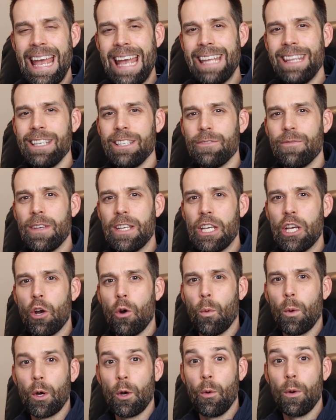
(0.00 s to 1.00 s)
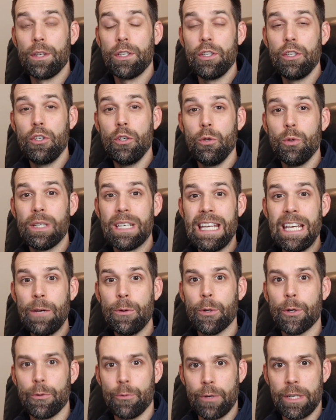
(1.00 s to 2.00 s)
In this video, we're going to do
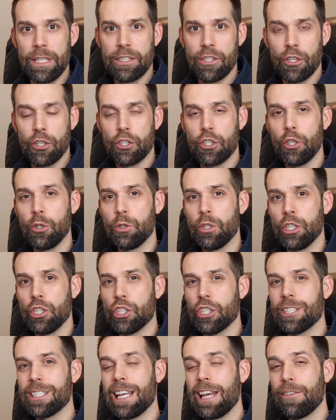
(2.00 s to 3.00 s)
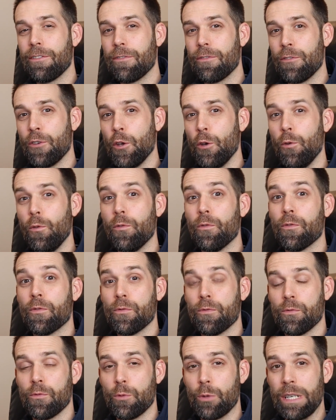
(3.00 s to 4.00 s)
keyword research using just a few
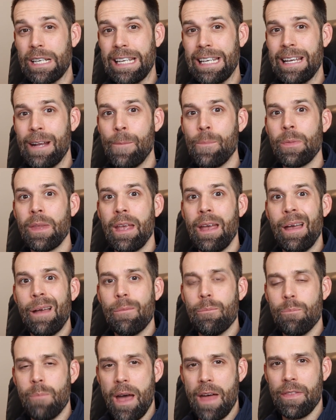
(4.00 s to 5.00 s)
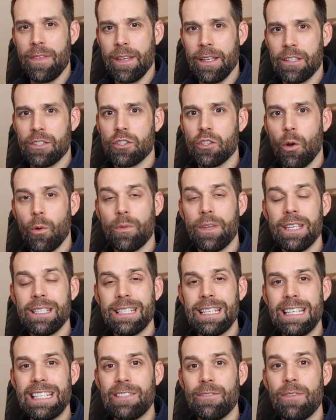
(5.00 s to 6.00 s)
free methods. So
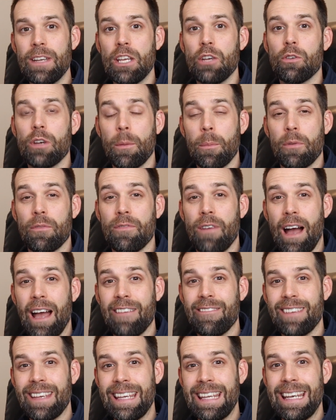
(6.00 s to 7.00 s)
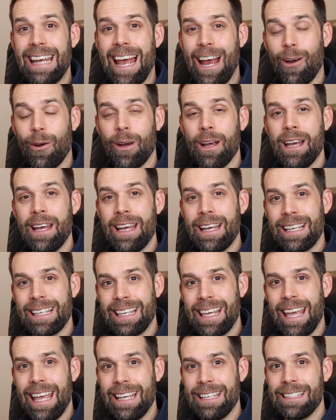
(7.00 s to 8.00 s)
this is video number 5 in our
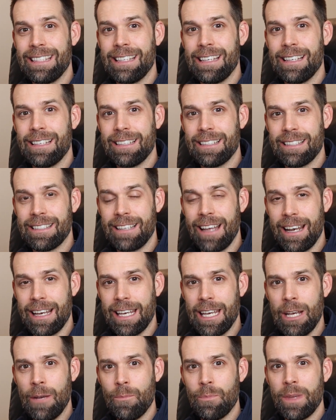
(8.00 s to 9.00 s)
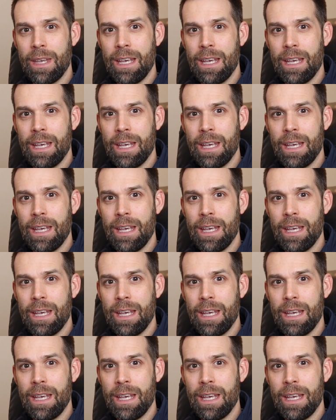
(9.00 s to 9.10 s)
case study